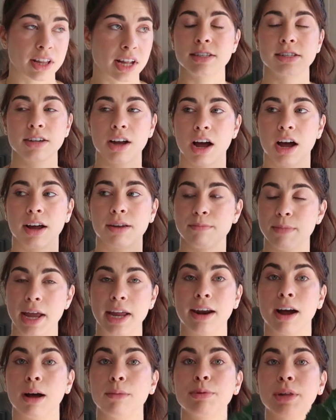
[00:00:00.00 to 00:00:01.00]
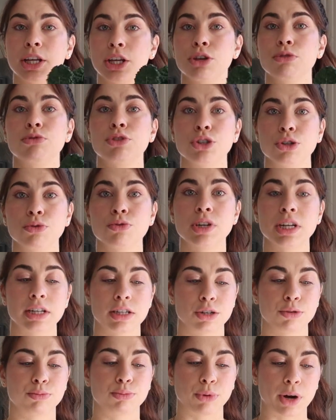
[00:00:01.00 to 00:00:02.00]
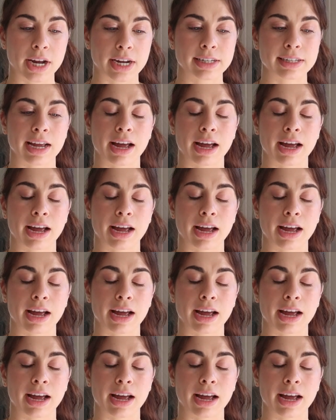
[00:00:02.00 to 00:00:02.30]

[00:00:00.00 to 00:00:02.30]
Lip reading: That's not made up. Like, you do need to break